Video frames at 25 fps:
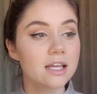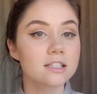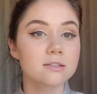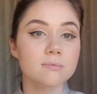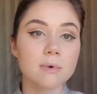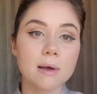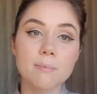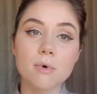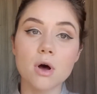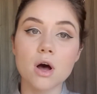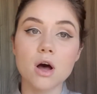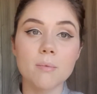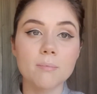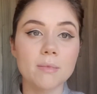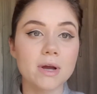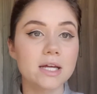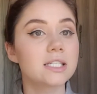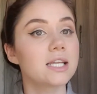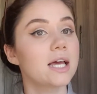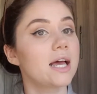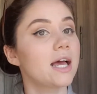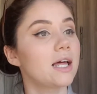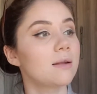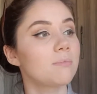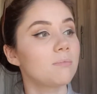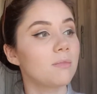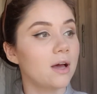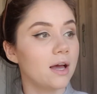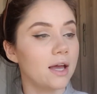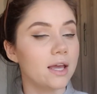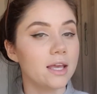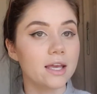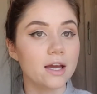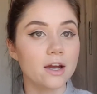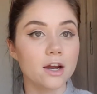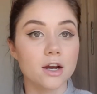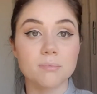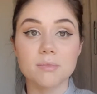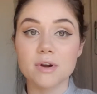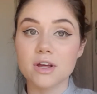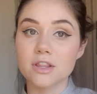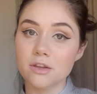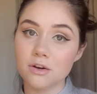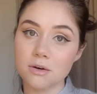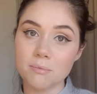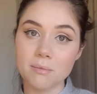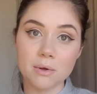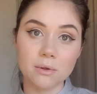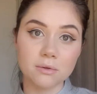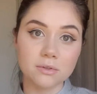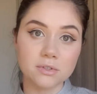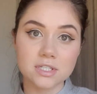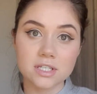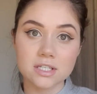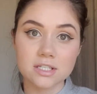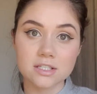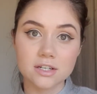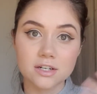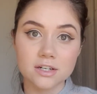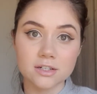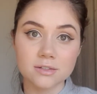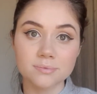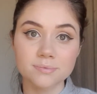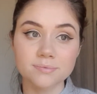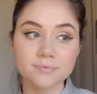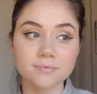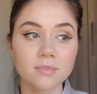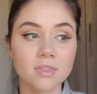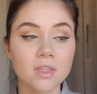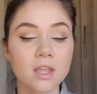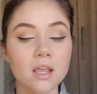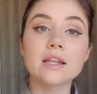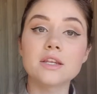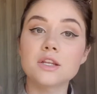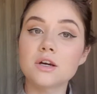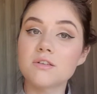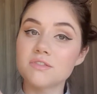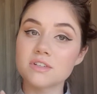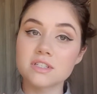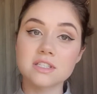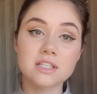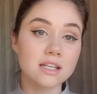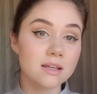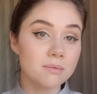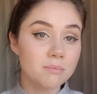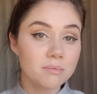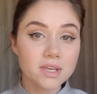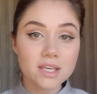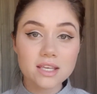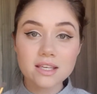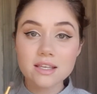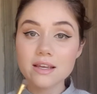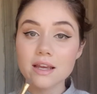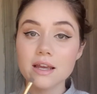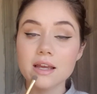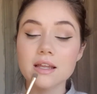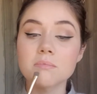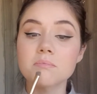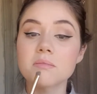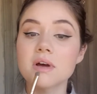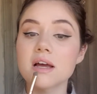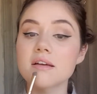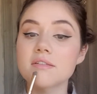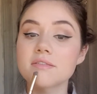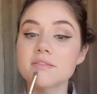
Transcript: So my mom, my dad, my younger brother, and my older sister, and obviously me in my